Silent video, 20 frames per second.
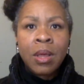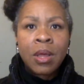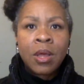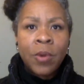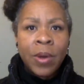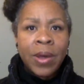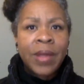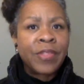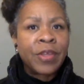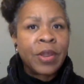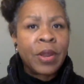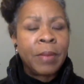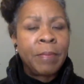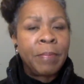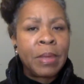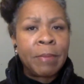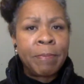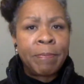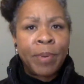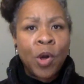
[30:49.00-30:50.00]
go out there,
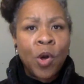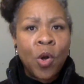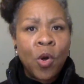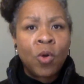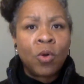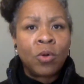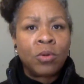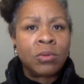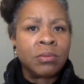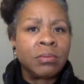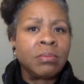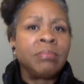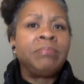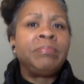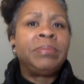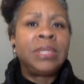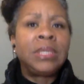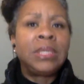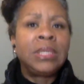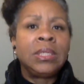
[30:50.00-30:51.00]
be bold,
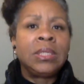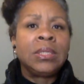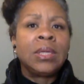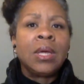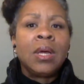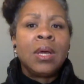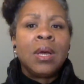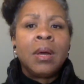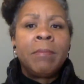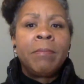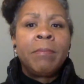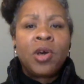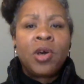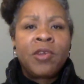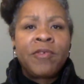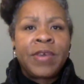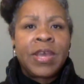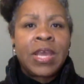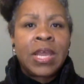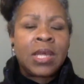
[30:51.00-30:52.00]
be
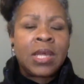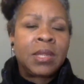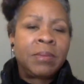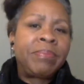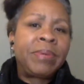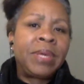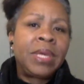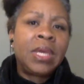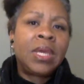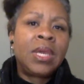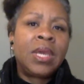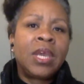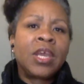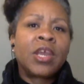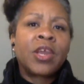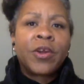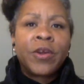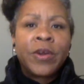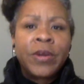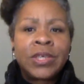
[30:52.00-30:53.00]
motivated, be
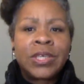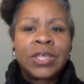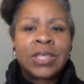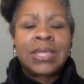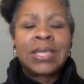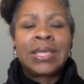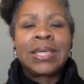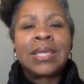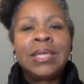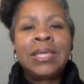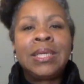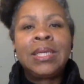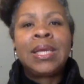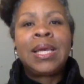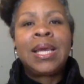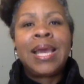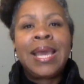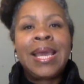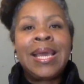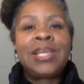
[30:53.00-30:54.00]
encouraging,
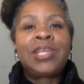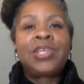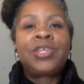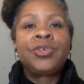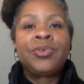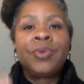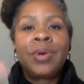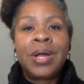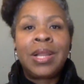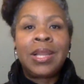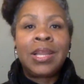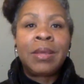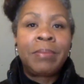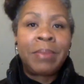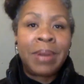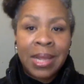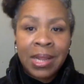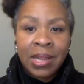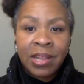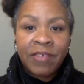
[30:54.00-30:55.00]
and to
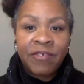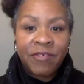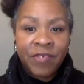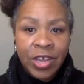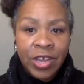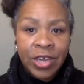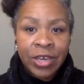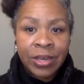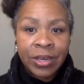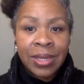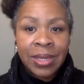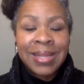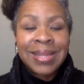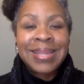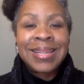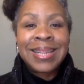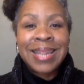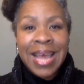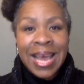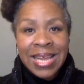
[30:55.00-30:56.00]
eliminate the fear.
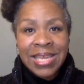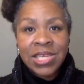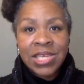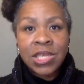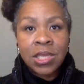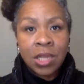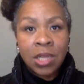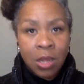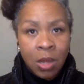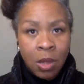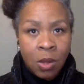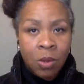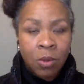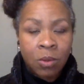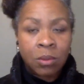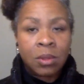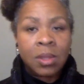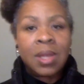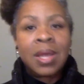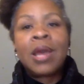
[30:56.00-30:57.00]
That's the
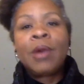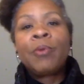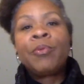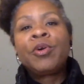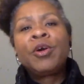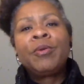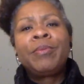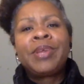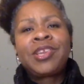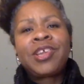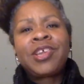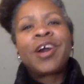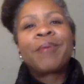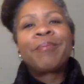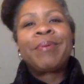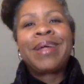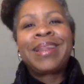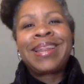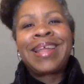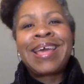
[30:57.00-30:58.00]
goal. And we're going to be
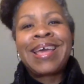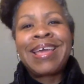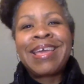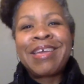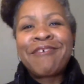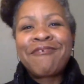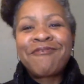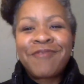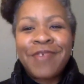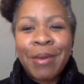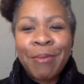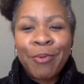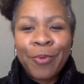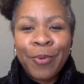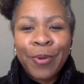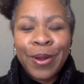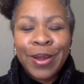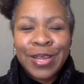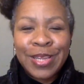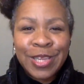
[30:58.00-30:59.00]
talking about that in
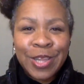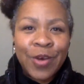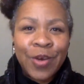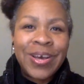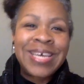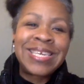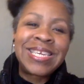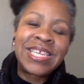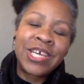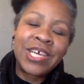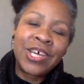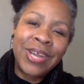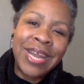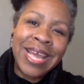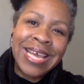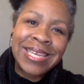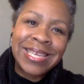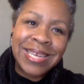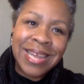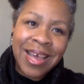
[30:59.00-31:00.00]
February. So until
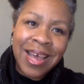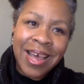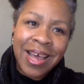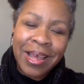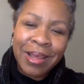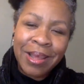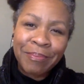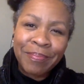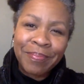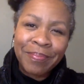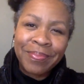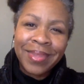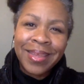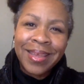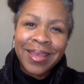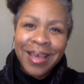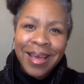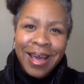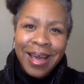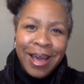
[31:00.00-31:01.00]
next time,
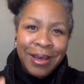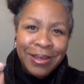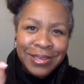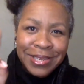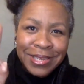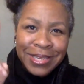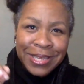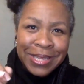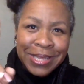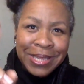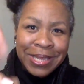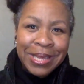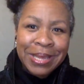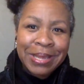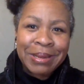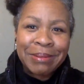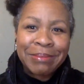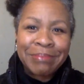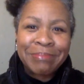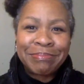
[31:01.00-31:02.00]
I'll see you then.
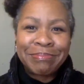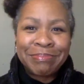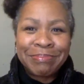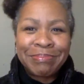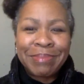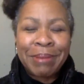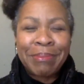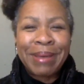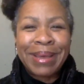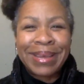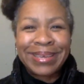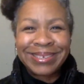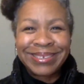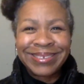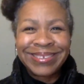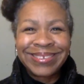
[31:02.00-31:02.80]
Bye-bye.